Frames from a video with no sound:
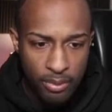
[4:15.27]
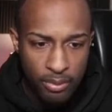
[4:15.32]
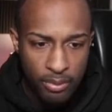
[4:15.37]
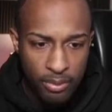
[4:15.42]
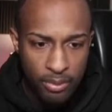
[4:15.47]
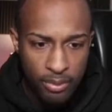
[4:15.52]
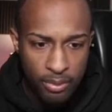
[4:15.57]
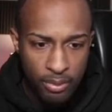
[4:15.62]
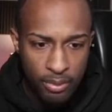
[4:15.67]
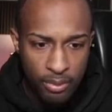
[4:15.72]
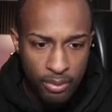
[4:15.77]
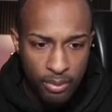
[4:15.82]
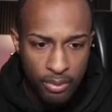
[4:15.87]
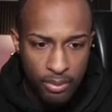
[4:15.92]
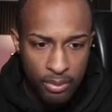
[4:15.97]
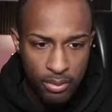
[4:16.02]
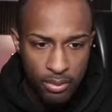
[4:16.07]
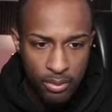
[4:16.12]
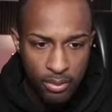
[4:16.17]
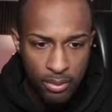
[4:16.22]

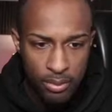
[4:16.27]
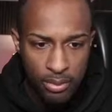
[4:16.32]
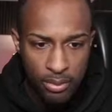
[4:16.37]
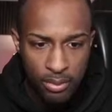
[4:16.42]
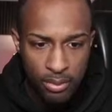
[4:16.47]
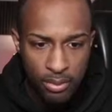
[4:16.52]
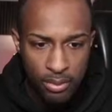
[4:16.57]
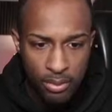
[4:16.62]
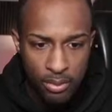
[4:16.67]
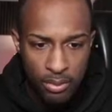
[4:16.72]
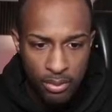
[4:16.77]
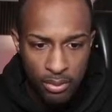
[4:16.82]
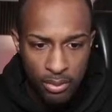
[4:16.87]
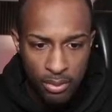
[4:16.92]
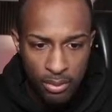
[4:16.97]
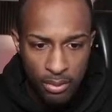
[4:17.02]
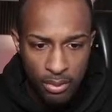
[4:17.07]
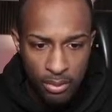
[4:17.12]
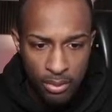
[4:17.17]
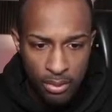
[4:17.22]

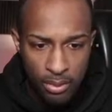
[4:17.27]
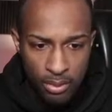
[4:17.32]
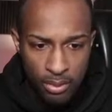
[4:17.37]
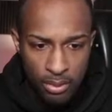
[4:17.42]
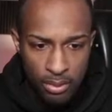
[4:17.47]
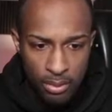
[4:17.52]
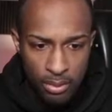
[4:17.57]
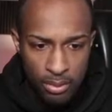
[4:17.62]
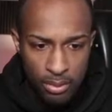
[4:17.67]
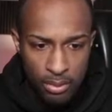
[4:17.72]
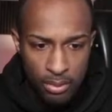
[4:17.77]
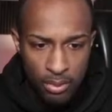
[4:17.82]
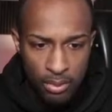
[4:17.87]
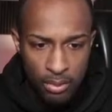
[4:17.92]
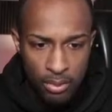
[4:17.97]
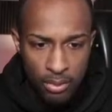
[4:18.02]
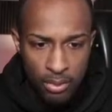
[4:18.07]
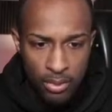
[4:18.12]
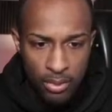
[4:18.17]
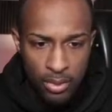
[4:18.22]

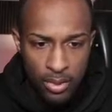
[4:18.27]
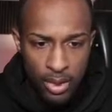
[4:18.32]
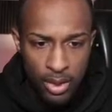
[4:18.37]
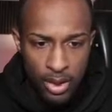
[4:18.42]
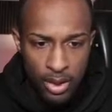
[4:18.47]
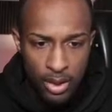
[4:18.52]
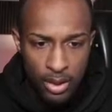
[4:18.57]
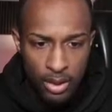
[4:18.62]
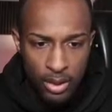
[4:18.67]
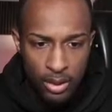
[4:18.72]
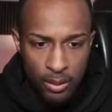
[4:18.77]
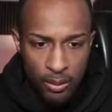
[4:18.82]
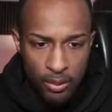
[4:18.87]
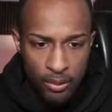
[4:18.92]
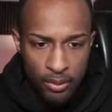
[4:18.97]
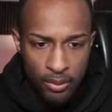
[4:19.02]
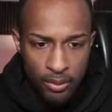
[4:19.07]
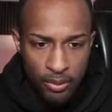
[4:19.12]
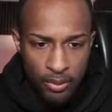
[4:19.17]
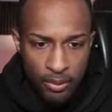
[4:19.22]

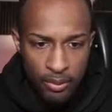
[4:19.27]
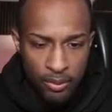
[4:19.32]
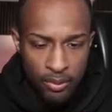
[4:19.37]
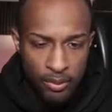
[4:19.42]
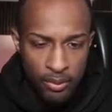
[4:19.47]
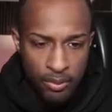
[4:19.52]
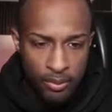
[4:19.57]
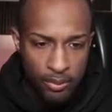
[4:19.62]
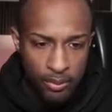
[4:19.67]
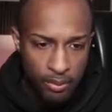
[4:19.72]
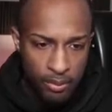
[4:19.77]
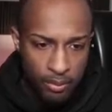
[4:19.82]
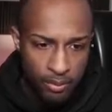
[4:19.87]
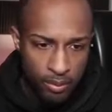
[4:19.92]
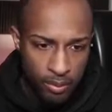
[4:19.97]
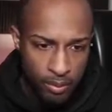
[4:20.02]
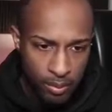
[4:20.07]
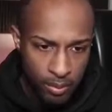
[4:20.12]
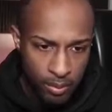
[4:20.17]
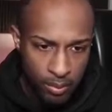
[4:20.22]

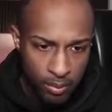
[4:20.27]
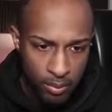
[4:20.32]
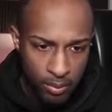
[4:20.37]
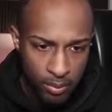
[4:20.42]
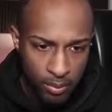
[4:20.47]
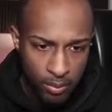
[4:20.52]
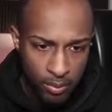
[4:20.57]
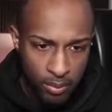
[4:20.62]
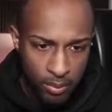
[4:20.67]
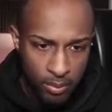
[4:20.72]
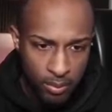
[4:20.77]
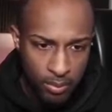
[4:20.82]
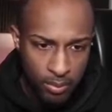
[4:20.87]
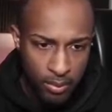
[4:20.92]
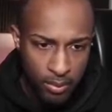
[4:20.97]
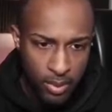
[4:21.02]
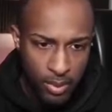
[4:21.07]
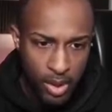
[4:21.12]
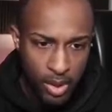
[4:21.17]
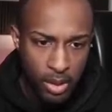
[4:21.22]

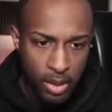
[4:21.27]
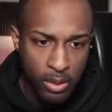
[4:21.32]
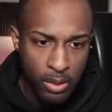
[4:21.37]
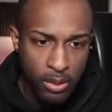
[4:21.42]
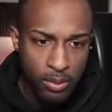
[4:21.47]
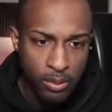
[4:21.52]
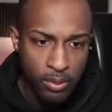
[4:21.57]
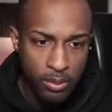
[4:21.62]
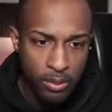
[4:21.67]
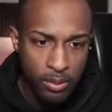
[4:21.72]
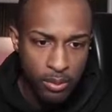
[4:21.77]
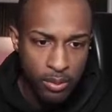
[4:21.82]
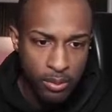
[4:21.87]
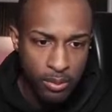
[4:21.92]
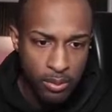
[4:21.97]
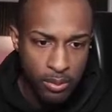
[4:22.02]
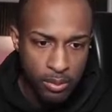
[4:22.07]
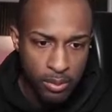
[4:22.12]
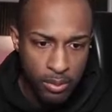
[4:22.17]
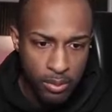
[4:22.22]

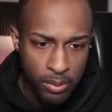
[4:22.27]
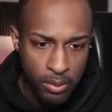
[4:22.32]
Nothing is said.